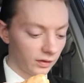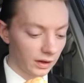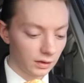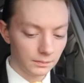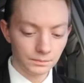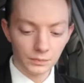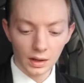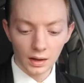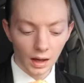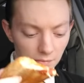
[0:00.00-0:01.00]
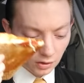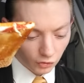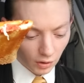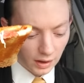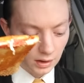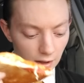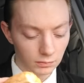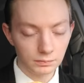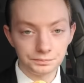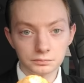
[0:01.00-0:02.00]
like. I'm going to try it out.
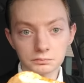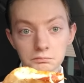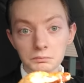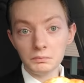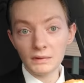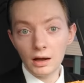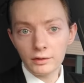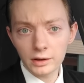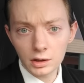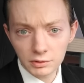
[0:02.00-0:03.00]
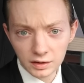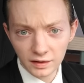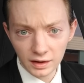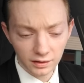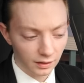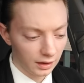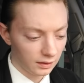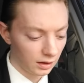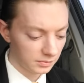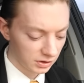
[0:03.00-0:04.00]
I'll let you know what it tastes like, and
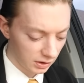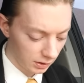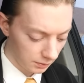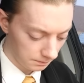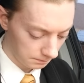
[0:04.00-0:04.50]
then I'm just going to